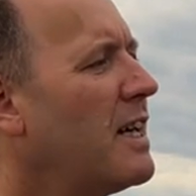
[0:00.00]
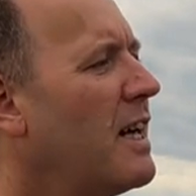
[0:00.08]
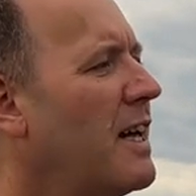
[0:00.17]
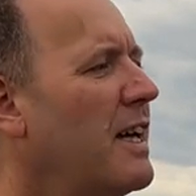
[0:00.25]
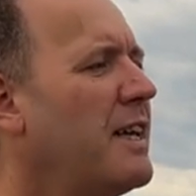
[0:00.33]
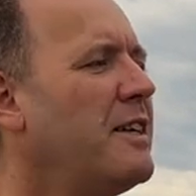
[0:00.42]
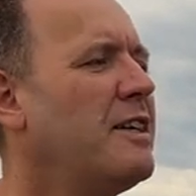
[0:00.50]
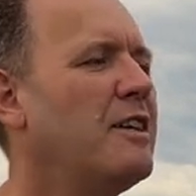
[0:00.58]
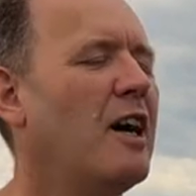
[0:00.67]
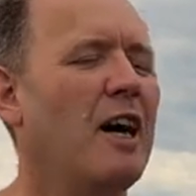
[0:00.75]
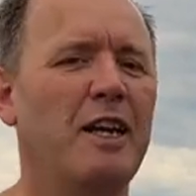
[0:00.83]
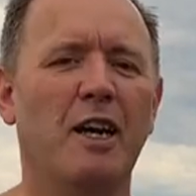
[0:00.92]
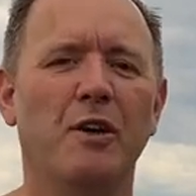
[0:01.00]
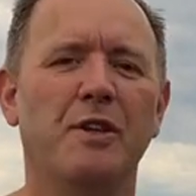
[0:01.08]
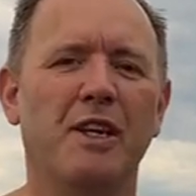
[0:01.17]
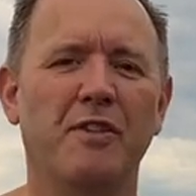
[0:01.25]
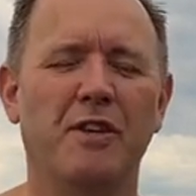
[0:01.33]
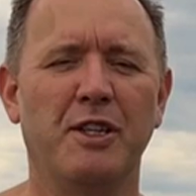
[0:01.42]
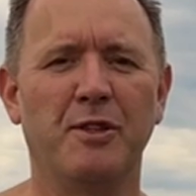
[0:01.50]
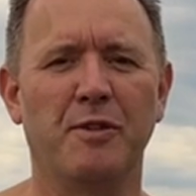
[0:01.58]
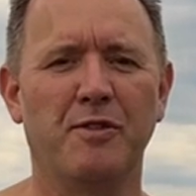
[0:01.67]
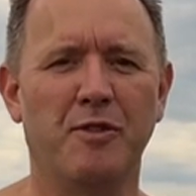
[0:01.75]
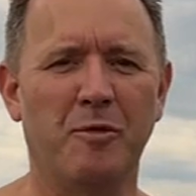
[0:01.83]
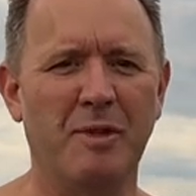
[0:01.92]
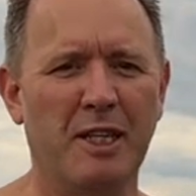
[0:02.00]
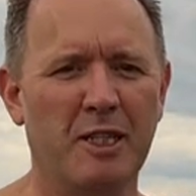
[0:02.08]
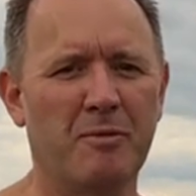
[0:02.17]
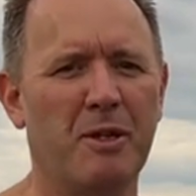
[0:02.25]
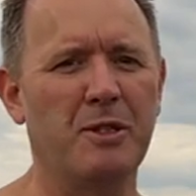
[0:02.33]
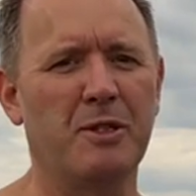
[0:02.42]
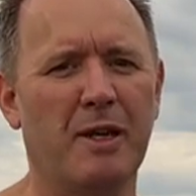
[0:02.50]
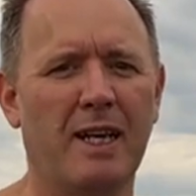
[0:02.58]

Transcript: And I know that if I do a 4 minute exposure,